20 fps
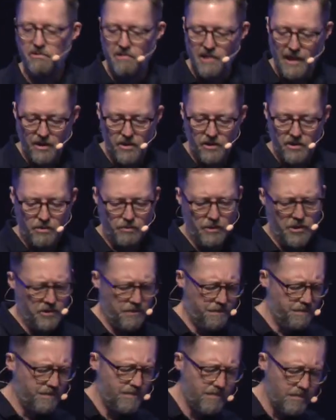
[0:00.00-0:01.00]
for our customers.
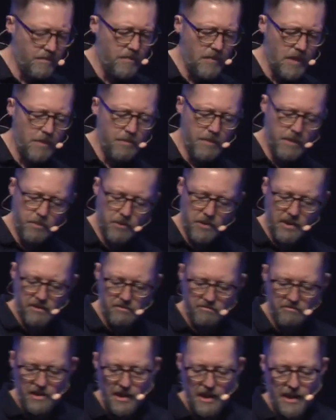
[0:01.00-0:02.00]
People
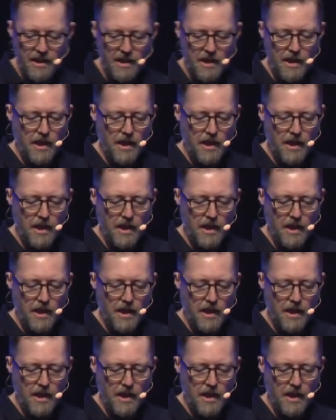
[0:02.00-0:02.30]
didn't really